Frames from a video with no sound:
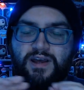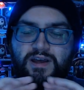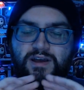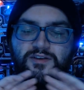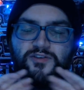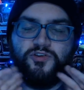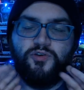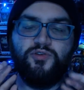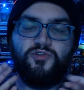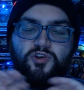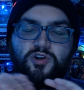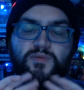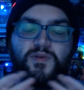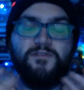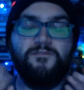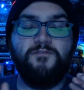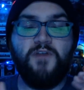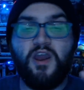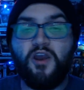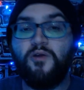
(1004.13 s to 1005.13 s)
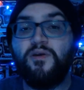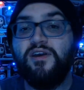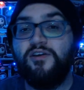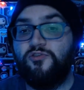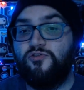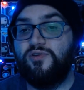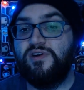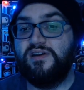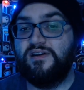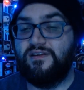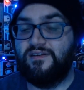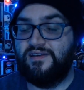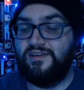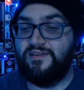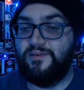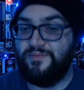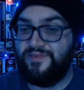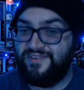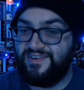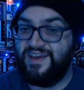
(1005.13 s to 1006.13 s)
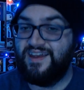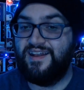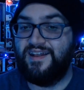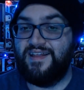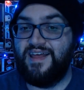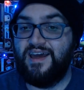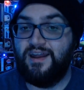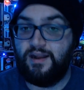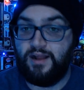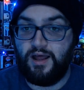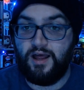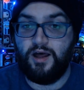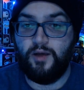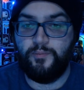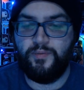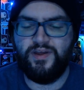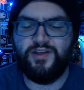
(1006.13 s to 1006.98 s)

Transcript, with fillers: so it's going to be very intriguing to see them set that up,